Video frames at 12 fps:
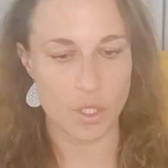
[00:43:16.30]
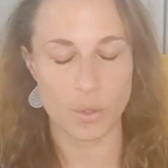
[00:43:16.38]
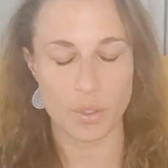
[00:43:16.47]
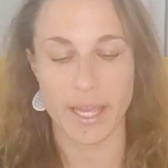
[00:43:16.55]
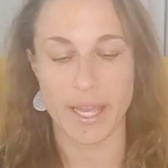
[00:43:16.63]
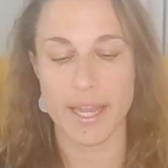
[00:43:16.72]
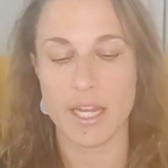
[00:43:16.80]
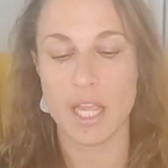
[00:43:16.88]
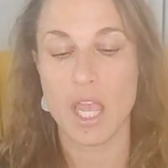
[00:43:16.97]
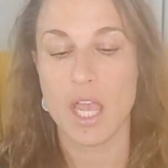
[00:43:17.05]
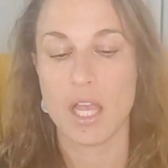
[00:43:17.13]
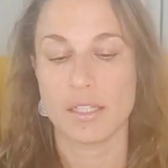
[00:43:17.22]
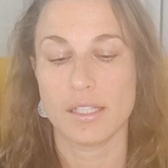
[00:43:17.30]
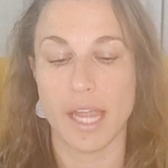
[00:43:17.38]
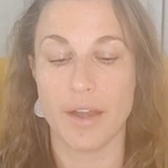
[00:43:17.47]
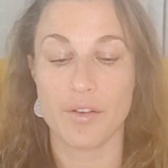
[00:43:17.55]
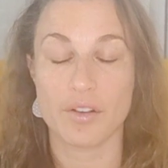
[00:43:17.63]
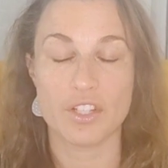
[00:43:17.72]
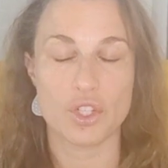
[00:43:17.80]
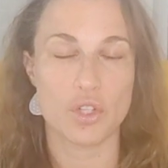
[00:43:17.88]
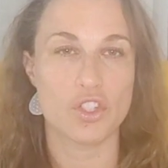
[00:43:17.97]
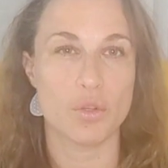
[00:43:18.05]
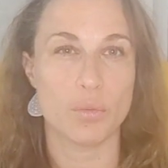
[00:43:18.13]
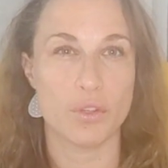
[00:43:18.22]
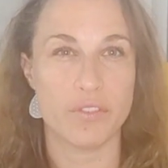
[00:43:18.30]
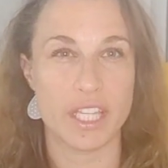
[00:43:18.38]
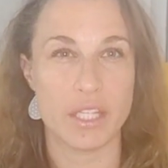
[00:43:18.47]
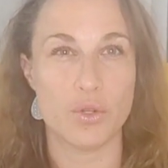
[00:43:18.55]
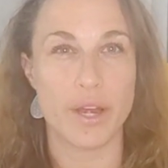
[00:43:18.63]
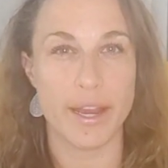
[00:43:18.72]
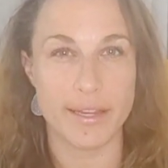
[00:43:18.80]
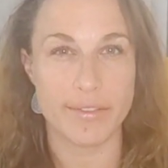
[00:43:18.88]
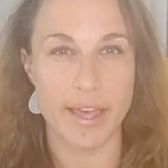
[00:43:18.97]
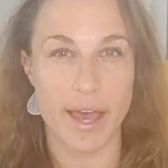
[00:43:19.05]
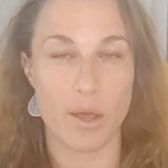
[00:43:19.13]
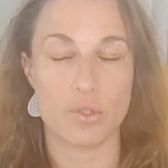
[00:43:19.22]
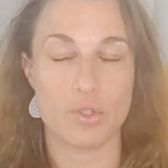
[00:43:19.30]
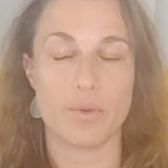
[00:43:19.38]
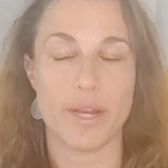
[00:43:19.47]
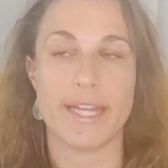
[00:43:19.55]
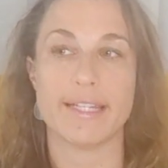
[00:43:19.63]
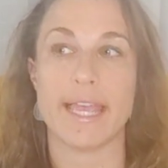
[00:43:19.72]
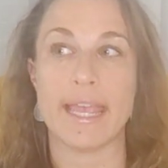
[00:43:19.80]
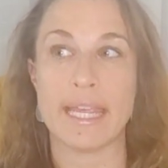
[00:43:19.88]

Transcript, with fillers: Okay, Saturn is also moving in your eighth house, right?